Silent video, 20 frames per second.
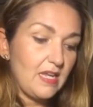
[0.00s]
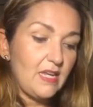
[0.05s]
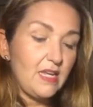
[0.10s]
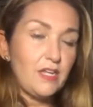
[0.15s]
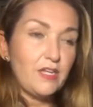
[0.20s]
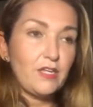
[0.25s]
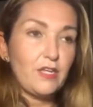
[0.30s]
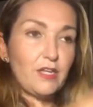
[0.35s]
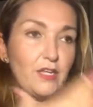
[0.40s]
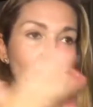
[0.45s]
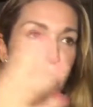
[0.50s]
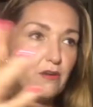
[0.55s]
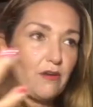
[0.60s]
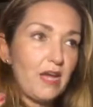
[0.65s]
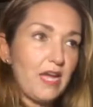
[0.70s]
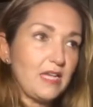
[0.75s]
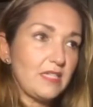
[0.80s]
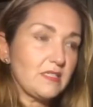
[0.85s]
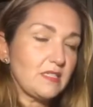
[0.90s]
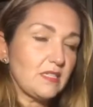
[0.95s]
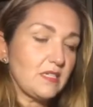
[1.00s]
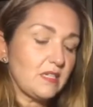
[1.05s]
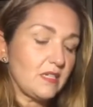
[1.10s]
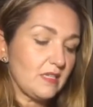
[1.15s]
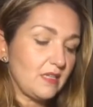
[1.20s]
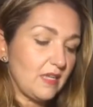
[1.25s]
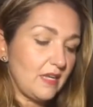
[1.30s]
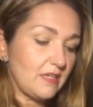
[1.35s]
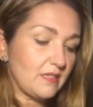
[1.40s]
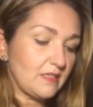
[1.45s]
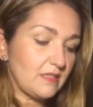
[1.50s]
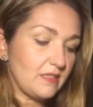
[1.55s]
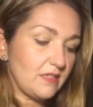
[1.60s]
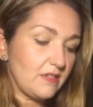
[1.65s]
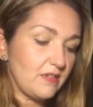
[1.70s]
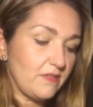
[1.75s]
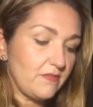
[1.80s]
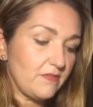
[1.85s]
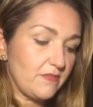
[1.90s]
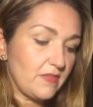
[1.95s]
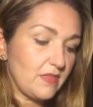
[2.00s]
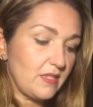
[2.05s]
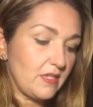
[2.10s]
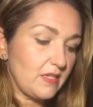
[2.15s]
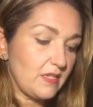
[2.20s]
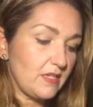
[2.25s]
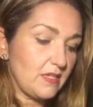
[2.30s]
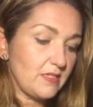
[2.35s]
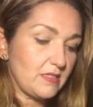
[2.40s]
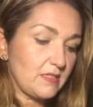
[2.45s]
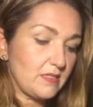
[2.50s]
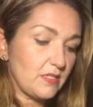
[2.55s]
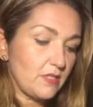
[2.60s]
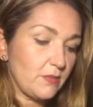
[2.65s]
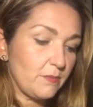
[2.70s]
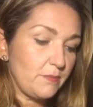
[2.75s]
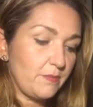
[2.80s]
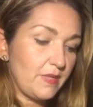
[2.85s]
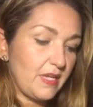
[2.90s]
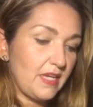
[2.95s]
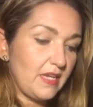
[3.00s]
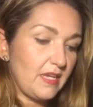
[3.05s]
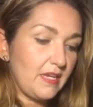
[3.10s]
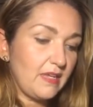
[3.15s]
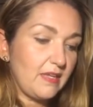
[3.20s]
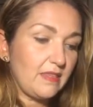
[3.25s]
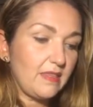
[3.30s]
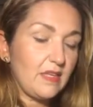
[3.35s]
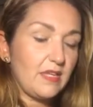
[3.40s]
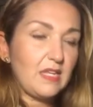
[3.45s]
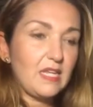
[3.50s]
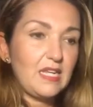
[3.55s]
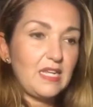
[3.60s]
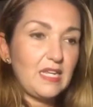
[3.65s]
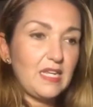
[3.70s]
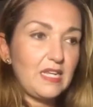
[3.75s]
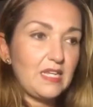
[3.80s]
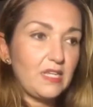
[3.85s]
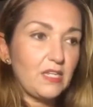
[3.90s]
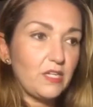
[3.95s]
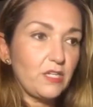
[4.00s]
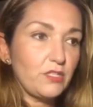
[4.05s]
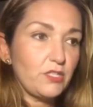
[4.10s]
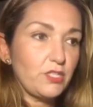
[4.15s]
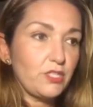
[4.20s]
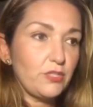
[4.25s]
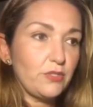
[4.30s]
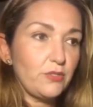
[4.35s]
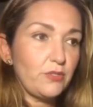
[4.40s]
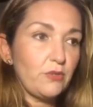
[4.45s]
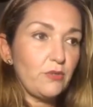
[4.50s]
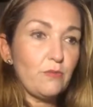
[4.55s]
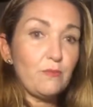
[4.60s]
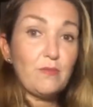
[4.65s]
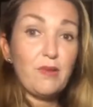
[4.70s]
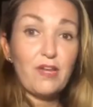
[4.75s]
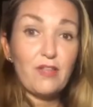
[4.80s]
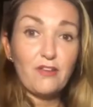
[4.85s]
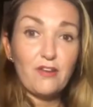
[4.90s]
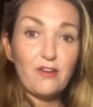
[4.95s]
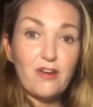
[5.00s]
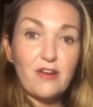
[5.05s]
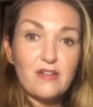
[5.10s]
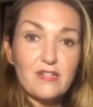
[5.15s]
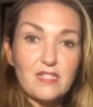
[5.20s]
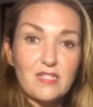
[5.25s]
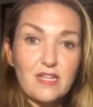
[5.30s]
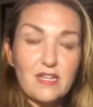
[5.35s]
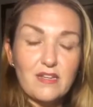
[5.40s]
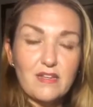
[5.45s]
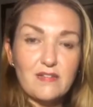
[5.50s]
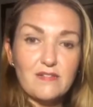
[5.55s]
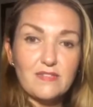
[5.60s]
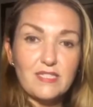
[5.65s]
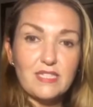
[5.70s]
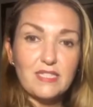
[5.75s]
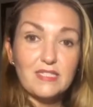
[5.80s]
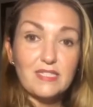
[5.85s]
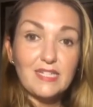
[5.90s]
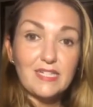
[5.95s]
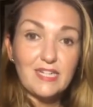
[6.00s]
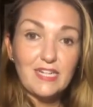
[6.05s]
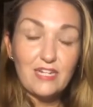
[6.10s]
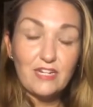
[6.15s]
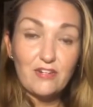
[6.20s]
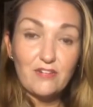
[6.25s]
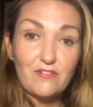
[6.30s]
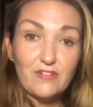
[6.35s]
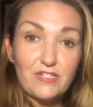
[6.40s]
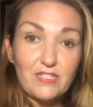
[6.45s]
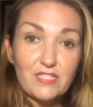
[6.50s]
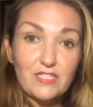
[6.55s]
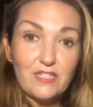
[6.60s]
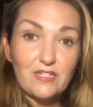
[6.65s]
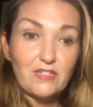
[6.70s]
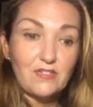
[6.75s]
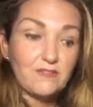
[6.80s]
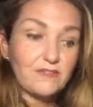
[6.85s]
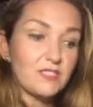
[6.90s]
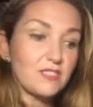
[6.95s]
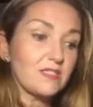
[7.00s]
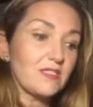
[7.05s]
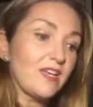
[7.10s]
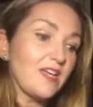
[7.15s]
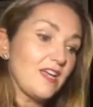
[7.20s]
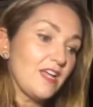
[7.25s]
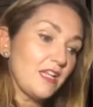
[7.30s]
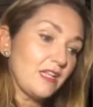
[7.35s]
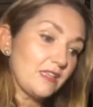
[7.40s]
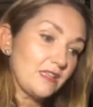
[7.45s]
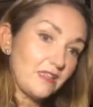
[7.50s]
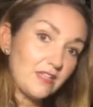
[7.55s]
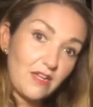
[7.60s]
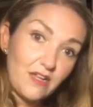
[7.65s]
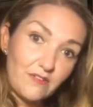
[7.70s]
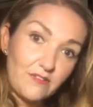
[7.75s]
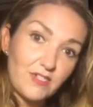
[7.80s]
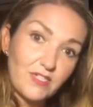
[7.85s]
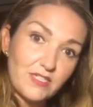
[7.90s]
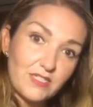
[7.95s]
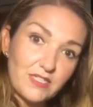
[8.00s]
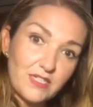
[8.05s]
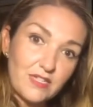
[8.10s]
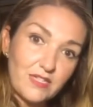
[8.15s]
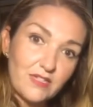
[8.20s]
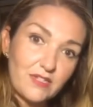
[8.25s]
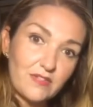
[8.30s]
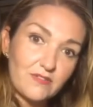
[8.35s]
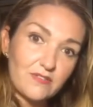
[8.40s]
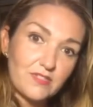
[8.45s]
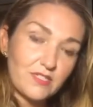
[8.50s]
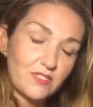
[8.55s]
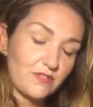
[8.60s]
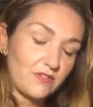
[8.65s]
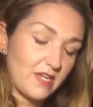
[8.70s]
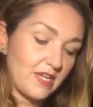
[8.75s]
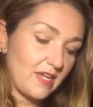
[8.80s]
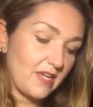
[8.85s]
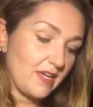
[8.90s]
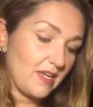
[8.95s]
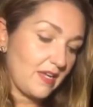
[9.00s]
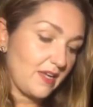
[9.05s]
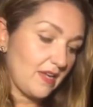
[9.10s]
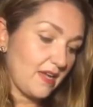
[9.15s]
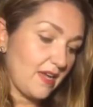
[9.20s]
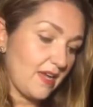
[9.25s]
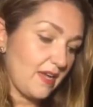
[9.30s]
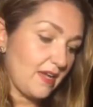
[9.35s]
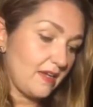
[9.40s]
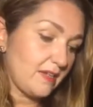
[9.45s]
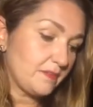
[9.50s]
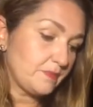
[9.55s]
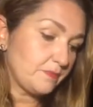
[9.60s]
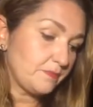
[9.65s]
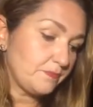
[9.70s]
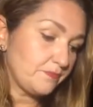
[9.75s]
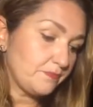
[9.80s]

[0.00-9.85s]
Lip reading: you know, as a collective, this could be the need to mother ourselves and take care of ourselves, love ourselves. Okay, and